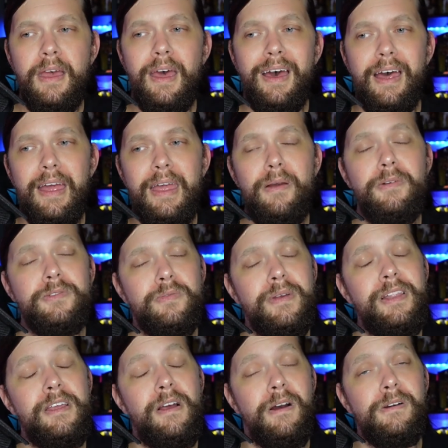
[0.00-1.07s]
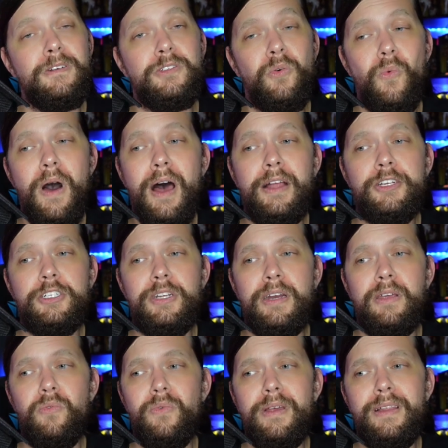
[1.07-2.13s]
uh, it was really hard to watch
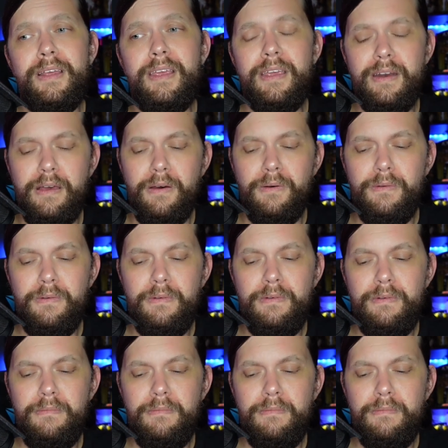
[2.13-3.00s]
and it really, you know,